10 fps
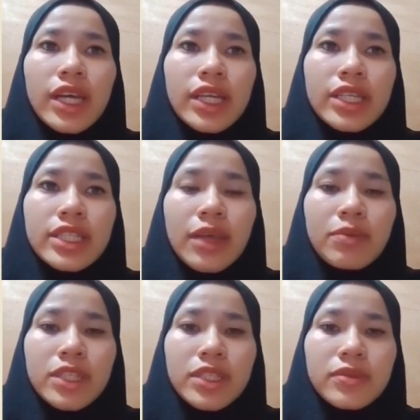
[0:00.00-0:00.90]

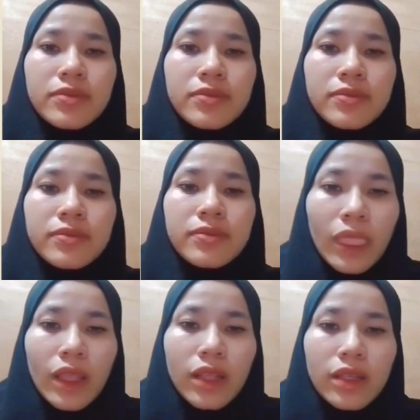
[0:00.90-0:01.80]
deception.
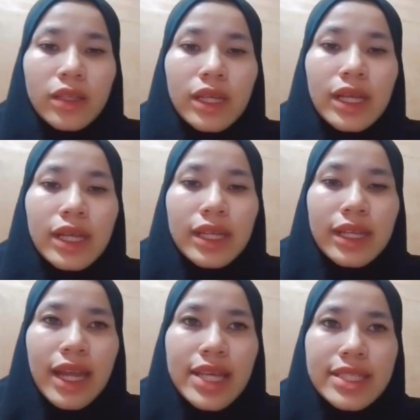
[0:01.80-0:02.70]

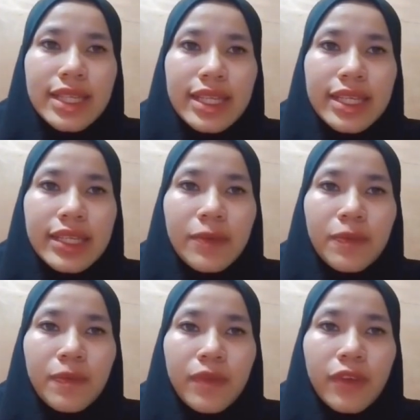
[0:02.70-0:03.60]
Lastly,
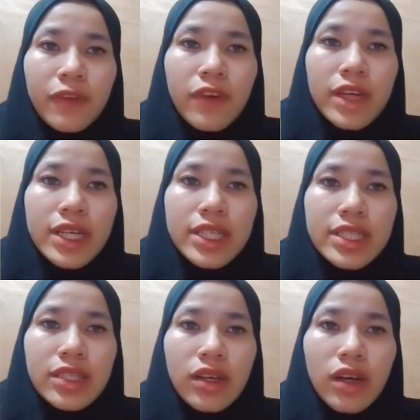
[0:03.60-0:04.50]

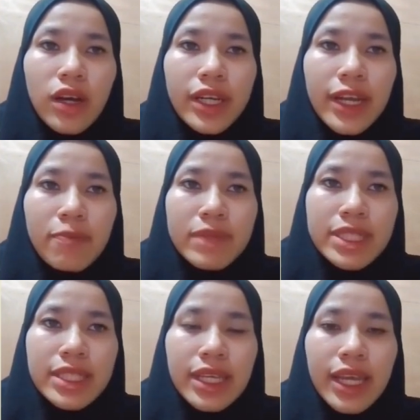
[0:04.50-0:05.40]
focus on
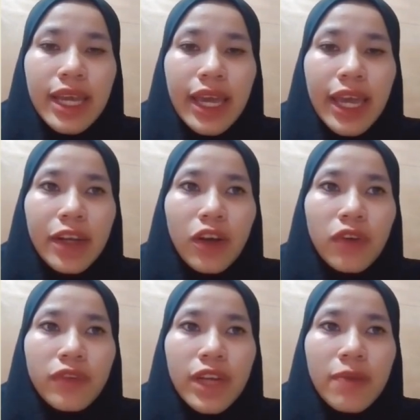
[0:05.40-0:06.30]
numbers. An
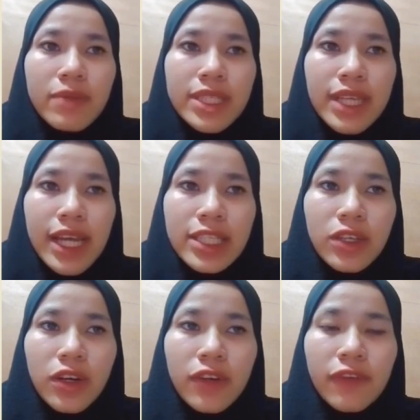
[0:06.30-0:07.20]
overemphasis
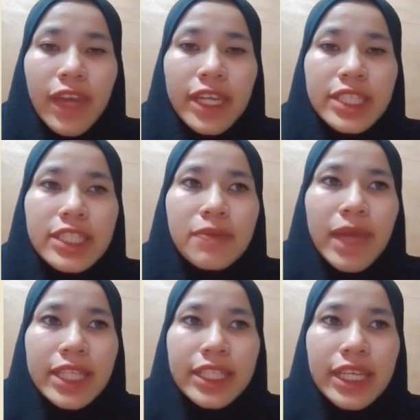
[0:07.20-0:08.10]
on financial
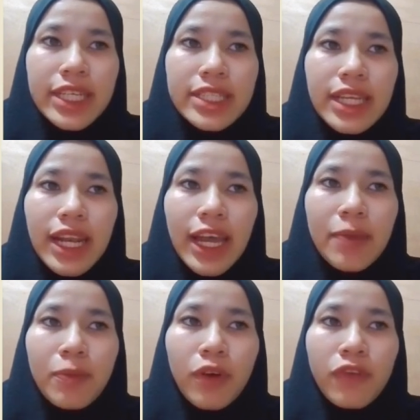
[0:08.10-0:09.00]
metrics
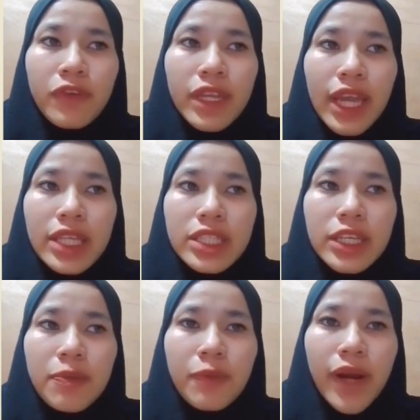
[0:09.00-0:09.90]
like profit and
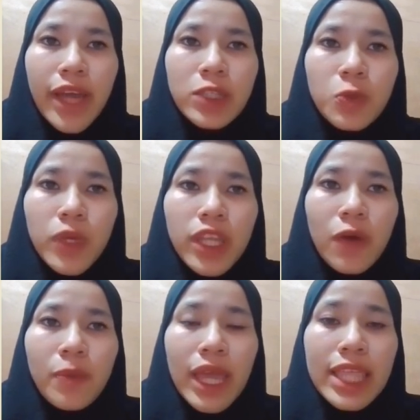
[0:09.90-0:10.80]
share price
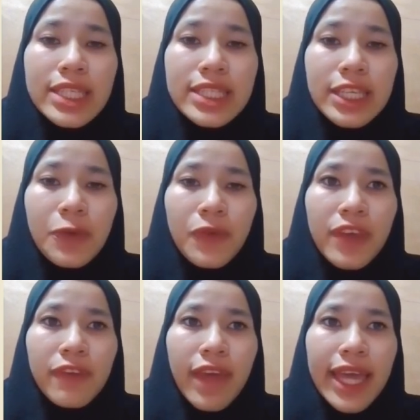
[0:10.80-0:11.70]
without balancing
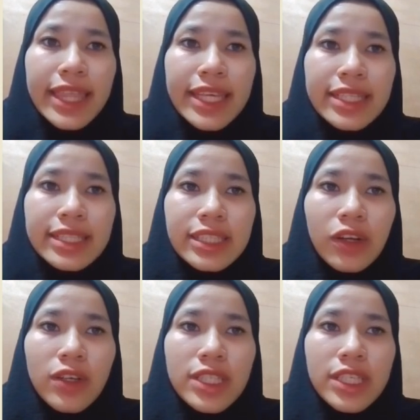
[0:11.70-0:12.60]
with ethical
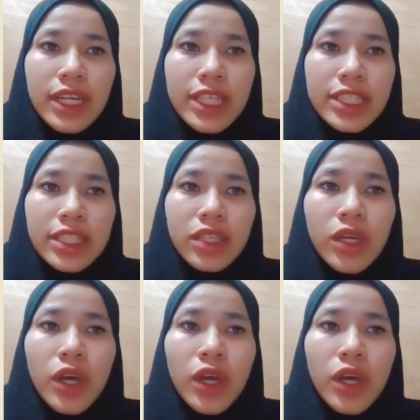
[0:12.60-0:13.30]
consideration